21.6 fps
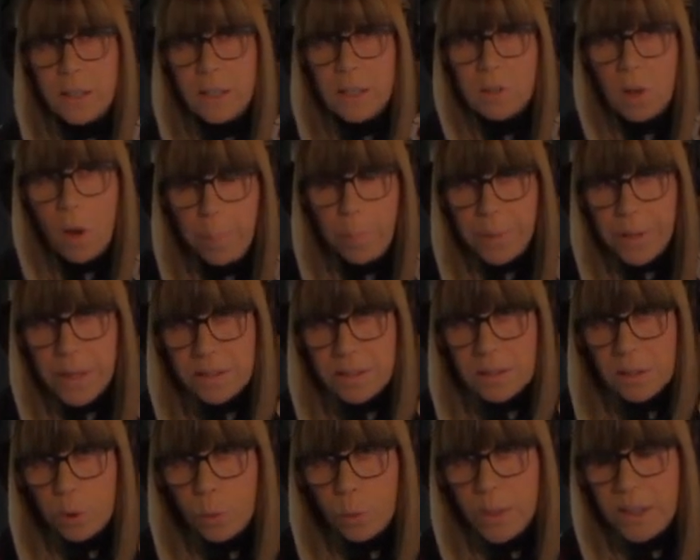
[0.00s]
Let's hope he
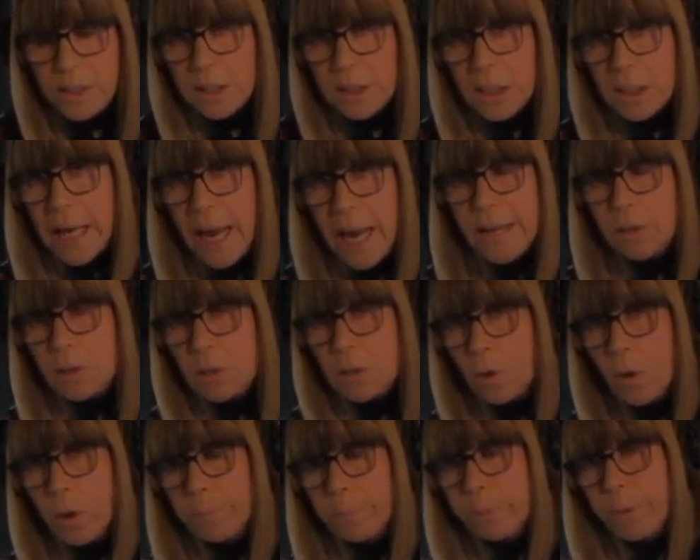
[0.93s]
doesn't twist an
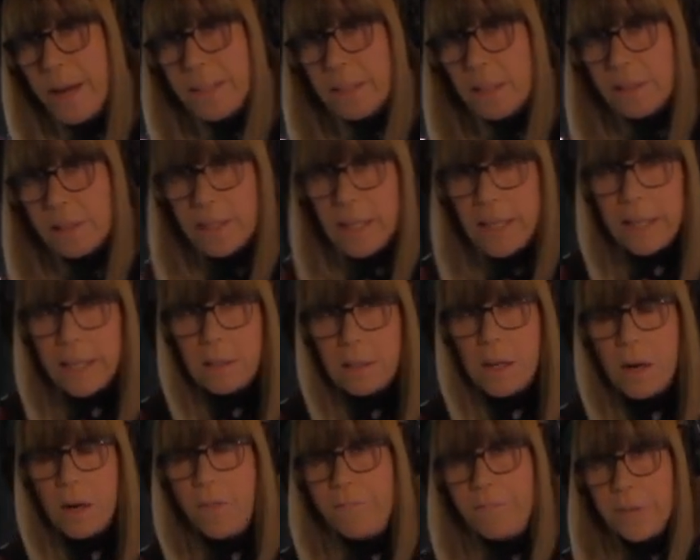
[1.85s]
ankle or break a
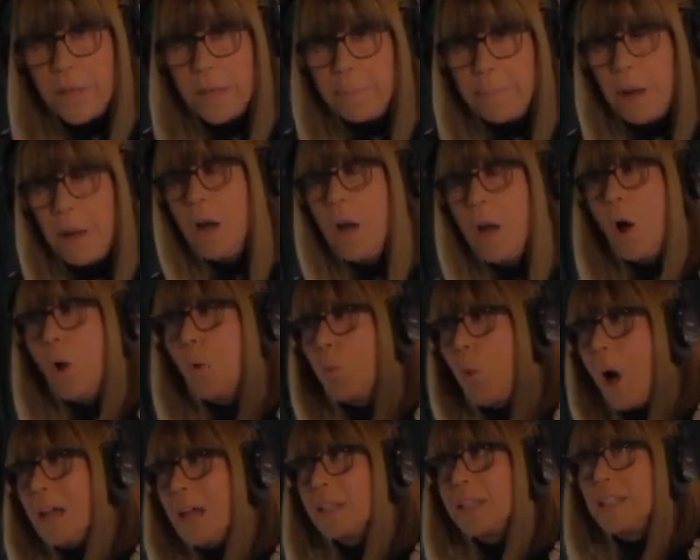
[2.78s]
thing, you know, femur,
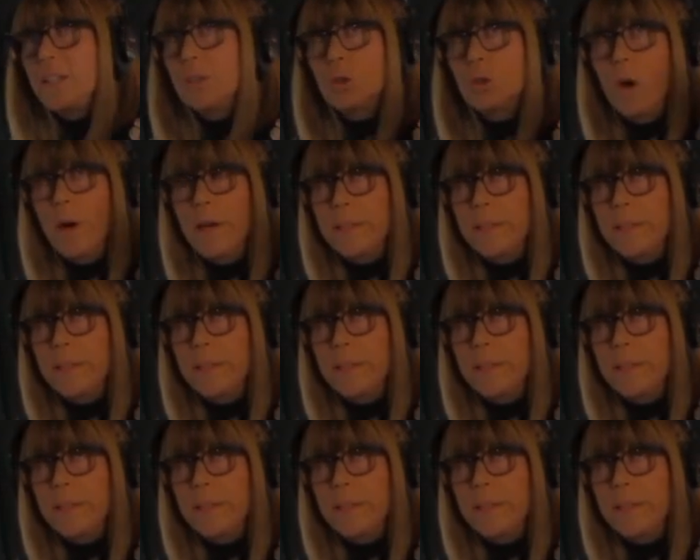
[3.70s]
while he's